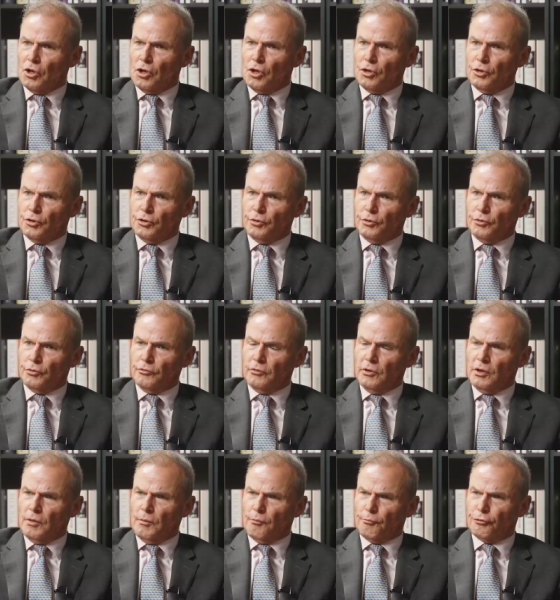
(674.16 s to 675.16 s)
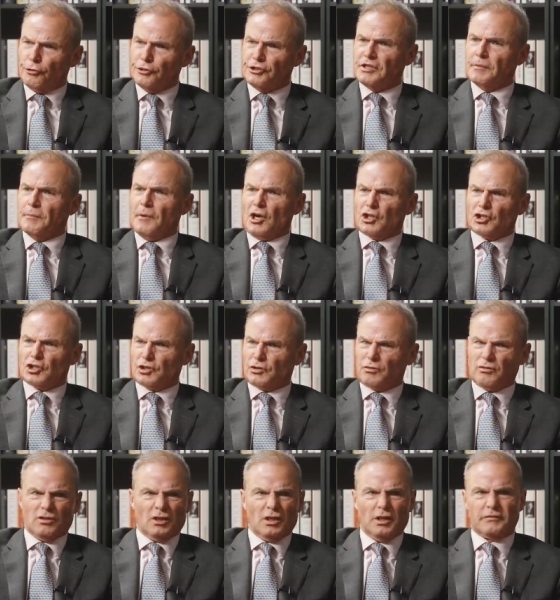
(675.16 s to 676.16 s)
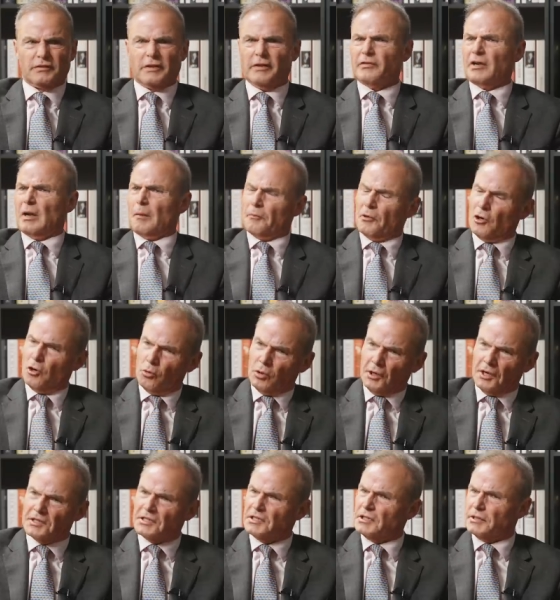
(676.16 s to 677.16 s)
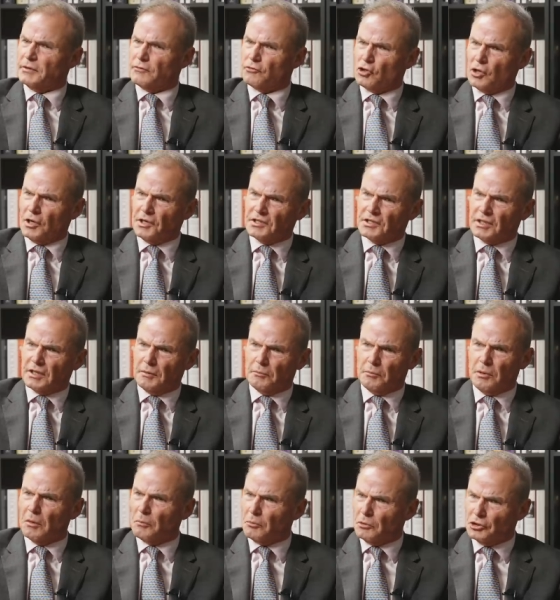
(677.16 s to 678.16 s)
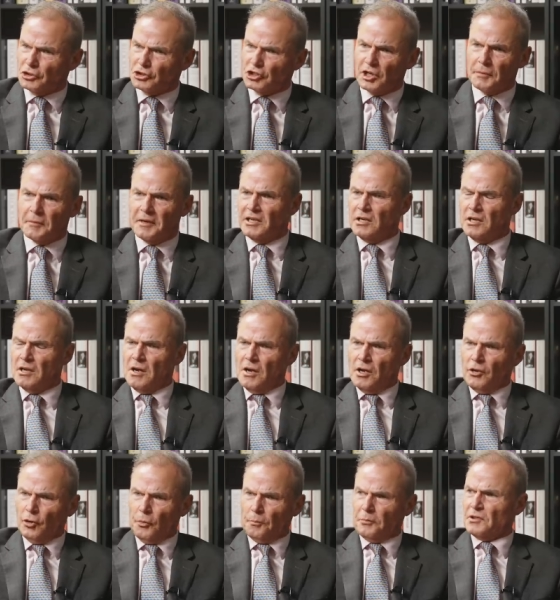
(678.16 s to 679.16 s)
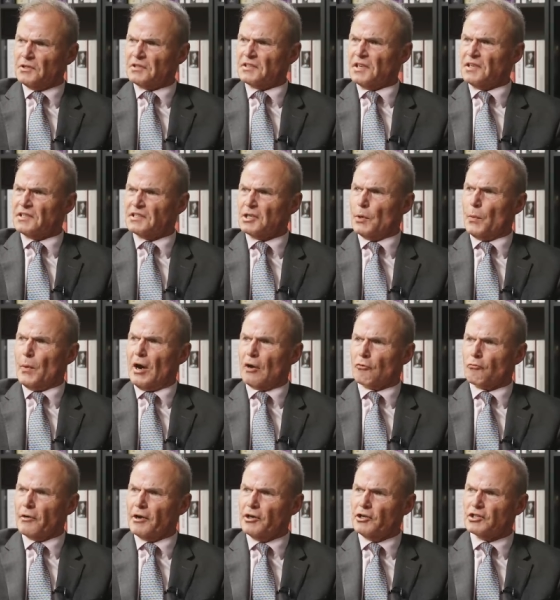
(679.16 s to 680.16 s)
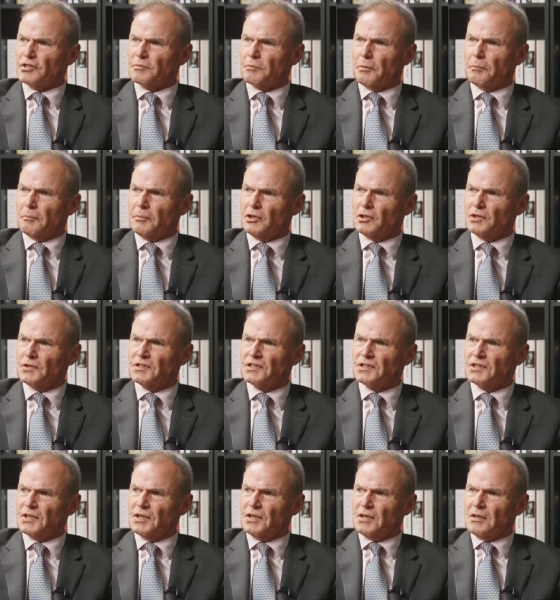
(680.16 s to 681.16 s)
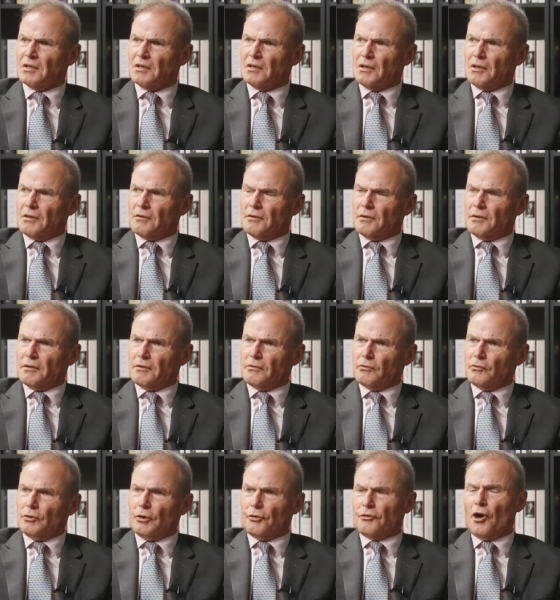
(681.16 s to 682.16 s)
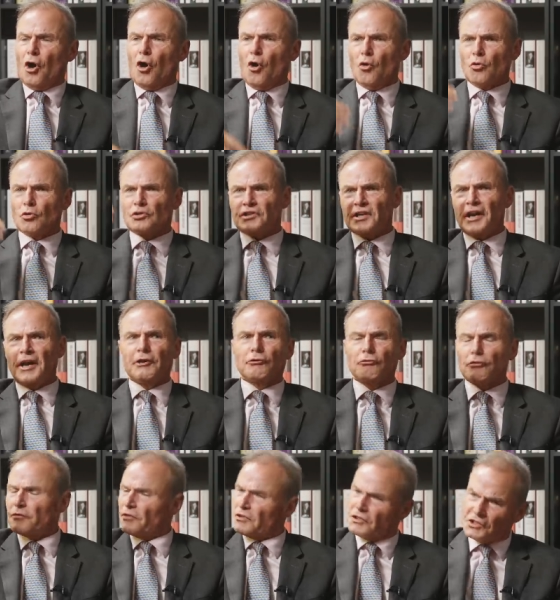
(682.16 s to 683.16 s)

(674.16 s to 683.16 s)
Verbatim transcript: who pretty much have given up the whole idea of trying to get published. I mean, not because they're so outrageous, but because, the whole tenor of the